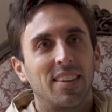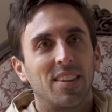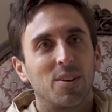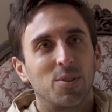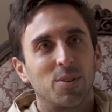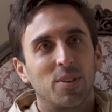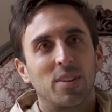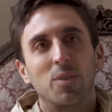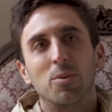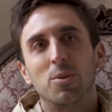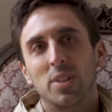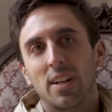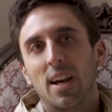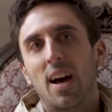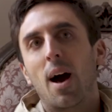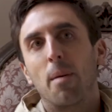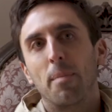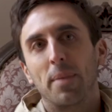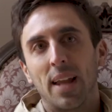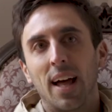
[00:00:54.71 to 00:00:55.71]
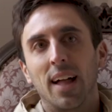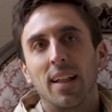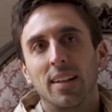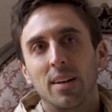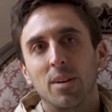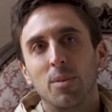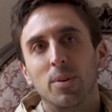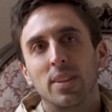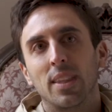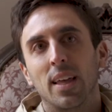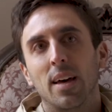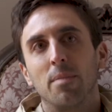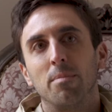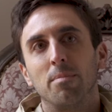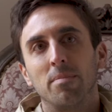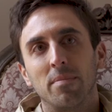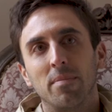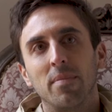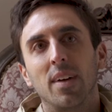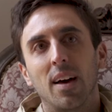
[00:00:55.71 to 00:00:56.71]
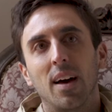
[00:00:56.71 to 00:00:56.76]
there, there was a commonality with them.